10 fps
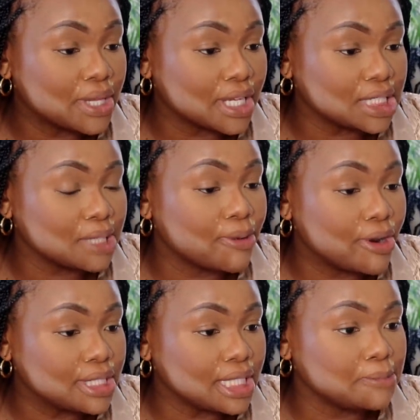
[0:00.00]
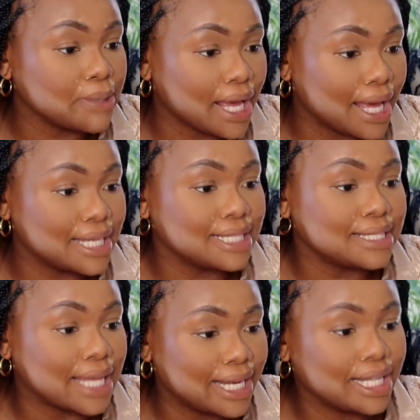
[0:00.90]
us the process behind
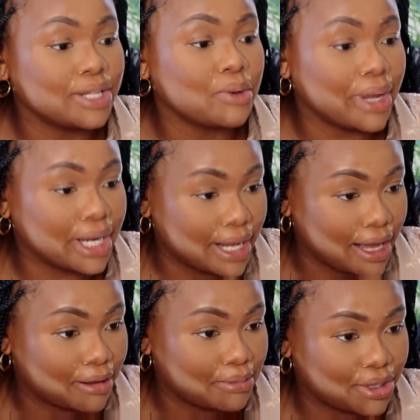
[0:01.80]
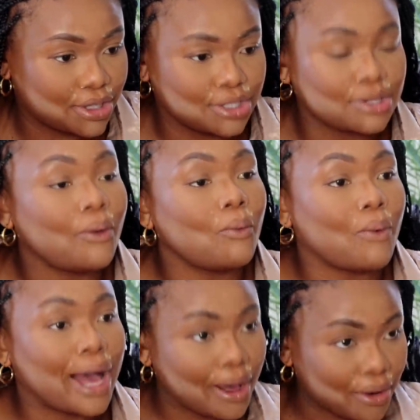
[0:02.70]
designing the wedding gown, because
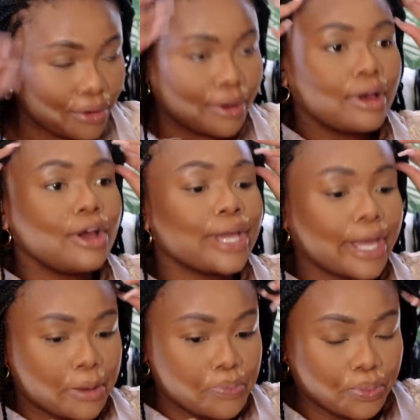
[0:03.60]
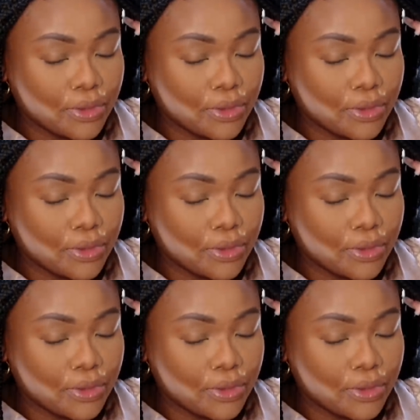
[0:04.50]
wow. Okay.